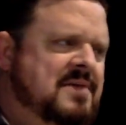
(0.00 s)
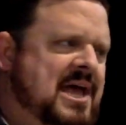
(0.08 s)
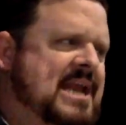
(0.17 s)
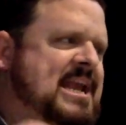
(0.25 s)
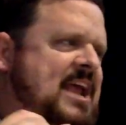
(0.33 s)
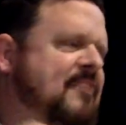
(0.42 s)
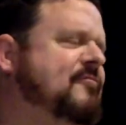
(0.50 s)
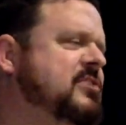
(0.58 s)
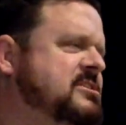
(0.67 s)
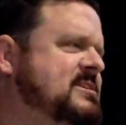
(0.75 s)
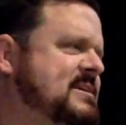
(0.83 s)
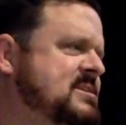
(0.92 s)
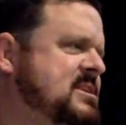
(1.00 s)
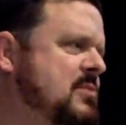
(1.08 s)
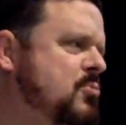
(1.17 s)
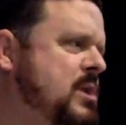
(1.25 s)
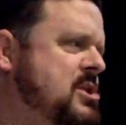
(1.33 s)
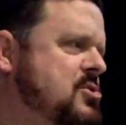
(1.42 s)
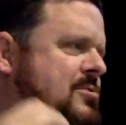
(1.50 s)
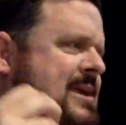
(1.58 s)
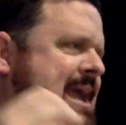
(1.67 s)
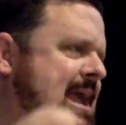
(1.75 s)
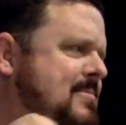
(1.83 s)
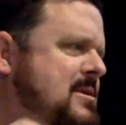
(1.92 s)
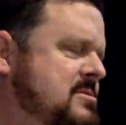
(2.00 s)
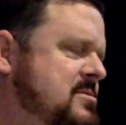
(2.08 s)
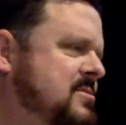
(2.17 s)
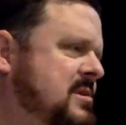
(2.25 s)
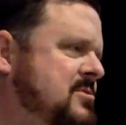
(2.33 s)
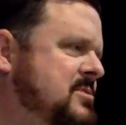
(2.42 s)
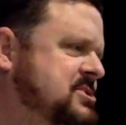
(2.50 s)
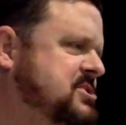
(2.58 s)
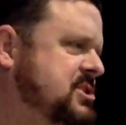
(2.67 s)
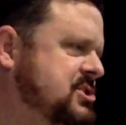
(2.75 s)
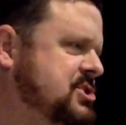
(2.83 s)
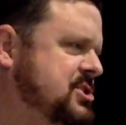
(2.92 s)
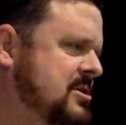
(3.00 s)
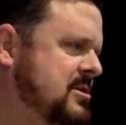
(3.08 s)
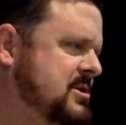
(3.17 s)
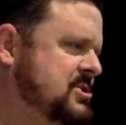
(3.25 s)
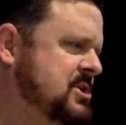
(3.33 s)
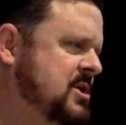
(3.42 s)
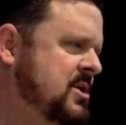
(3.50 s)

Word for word: an emphasis that when you came into the Christian church,